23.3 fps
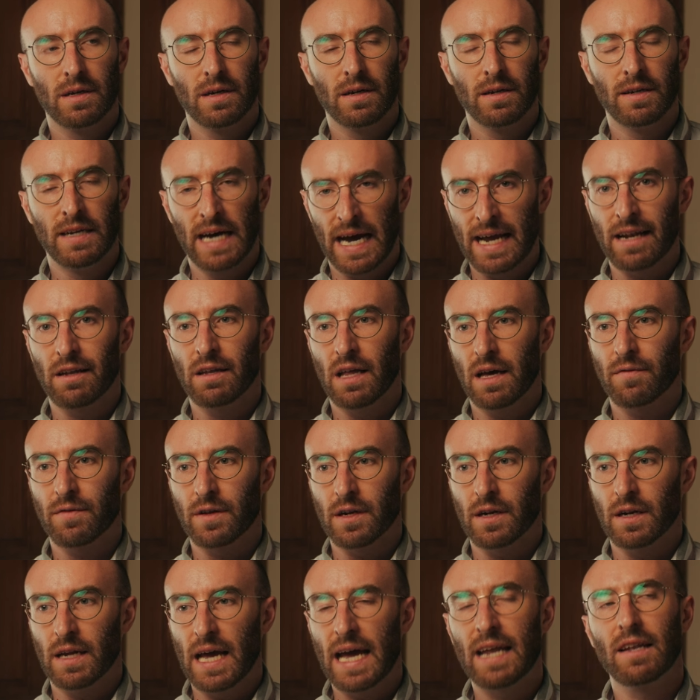
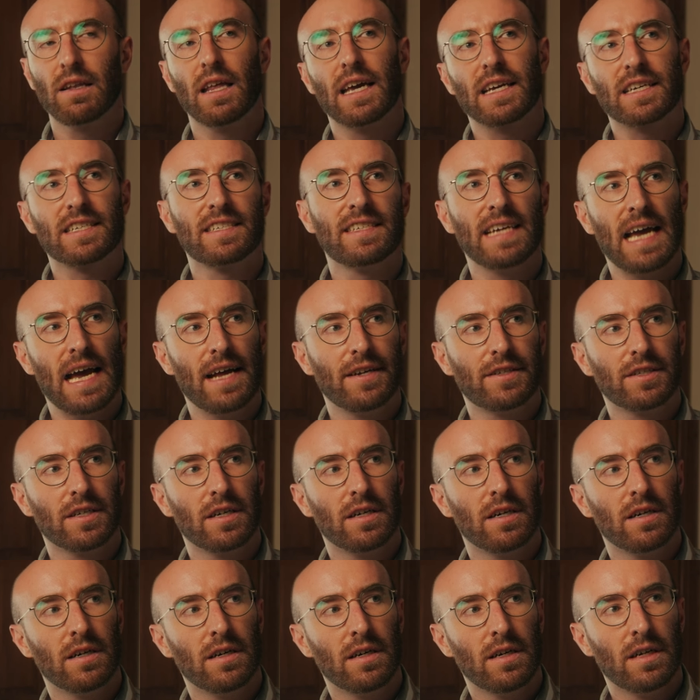9/11 and like
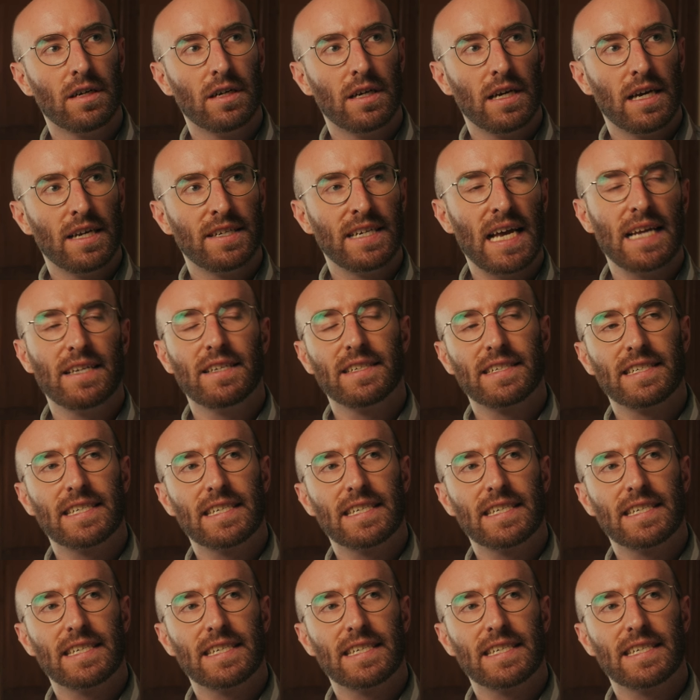Santa's